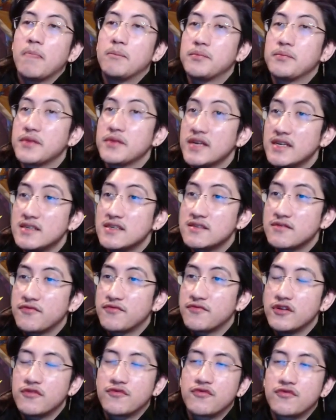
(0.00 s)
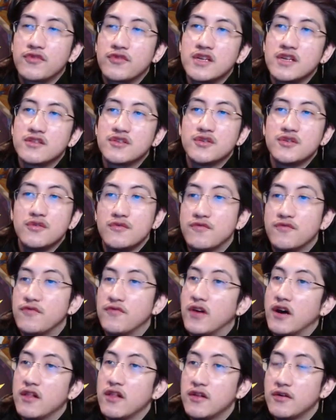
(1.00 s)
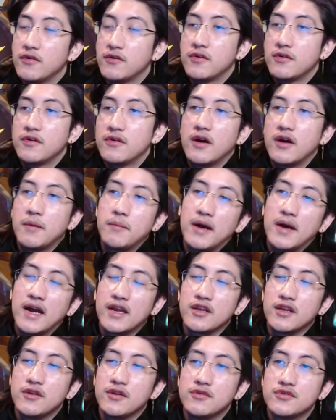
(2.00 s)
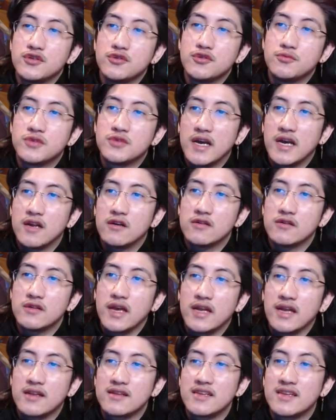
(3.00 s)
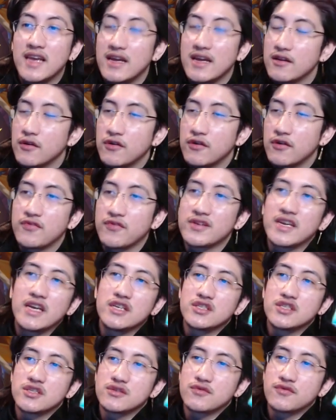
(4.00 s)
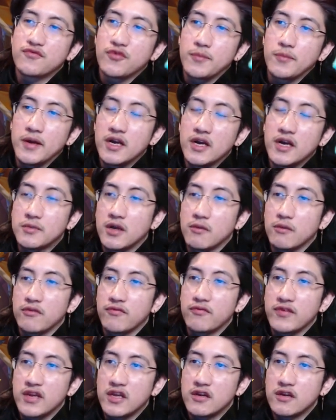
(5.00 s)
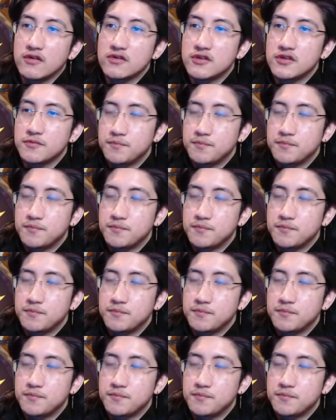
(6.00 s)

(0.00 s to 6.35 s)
Please feel free to follow my YouTube channel and get notifications for my upcoming videos.